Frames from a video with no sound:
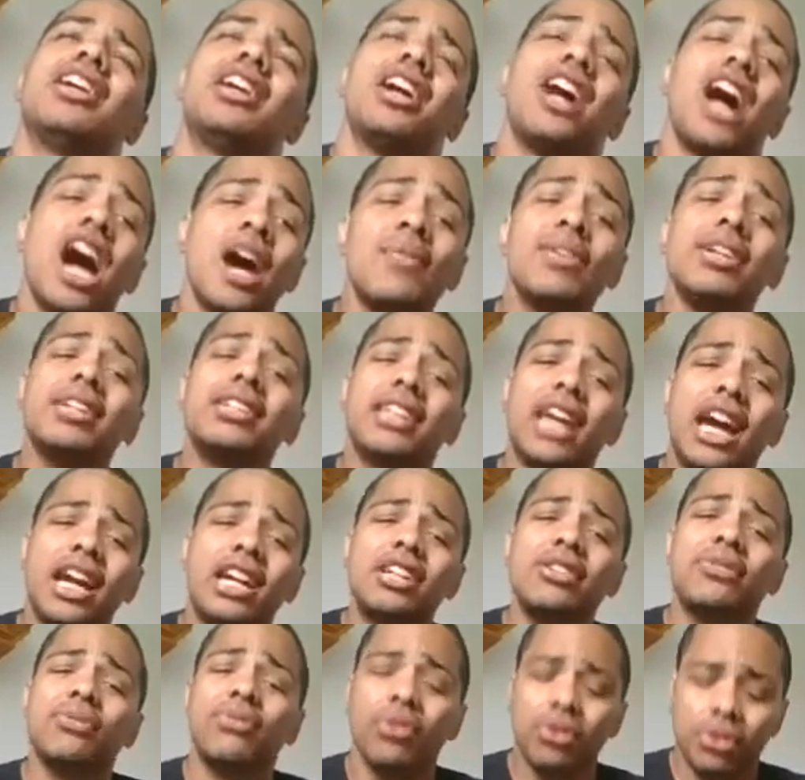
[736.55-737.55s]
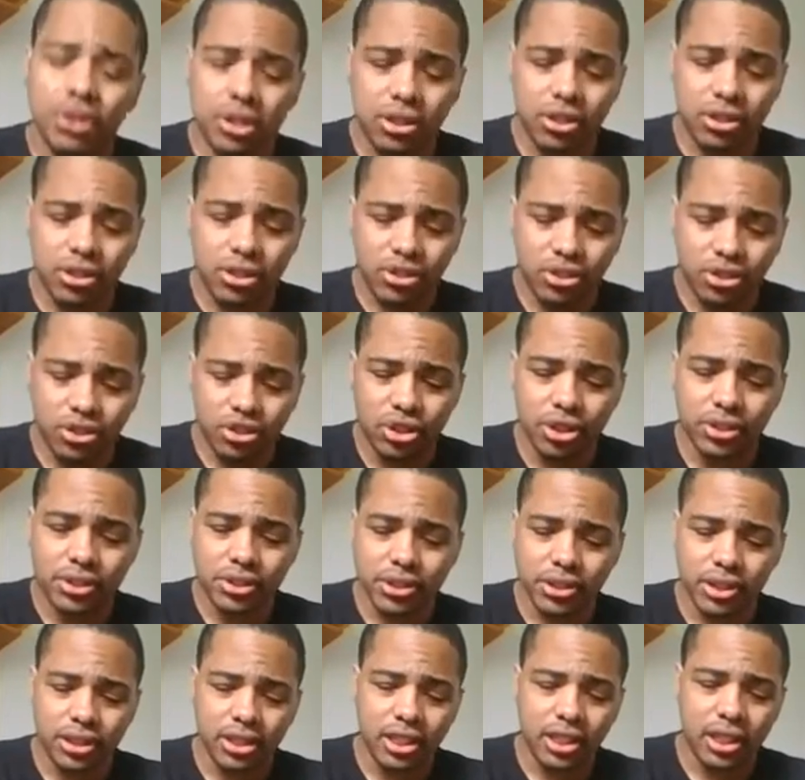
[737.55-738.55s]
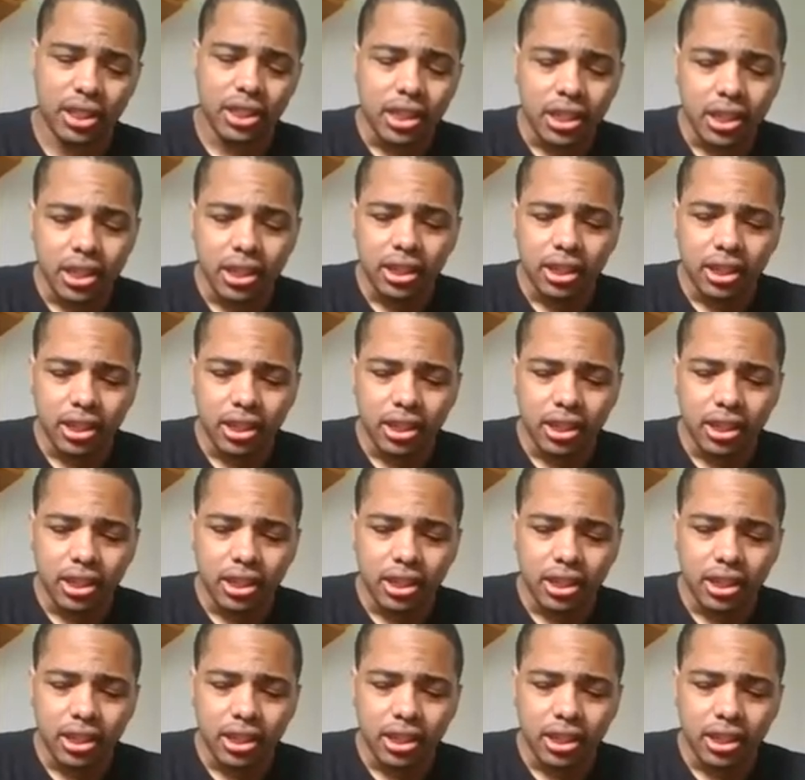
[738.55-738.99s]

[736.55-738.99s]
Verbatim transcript: I'm excited for the Justice League.